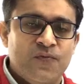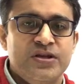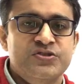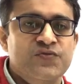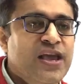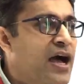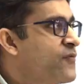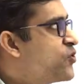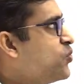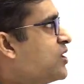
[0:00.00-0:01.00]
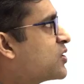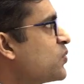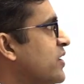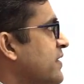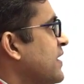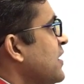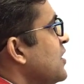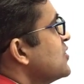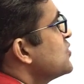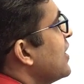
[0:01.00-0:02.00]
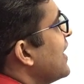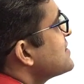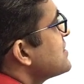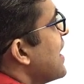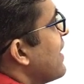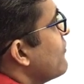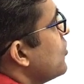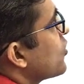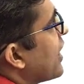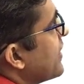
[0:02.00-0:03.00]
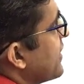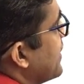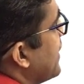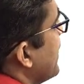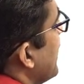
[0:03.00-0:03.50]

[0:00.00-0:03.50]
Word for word: which we have to work with so let's have a look at it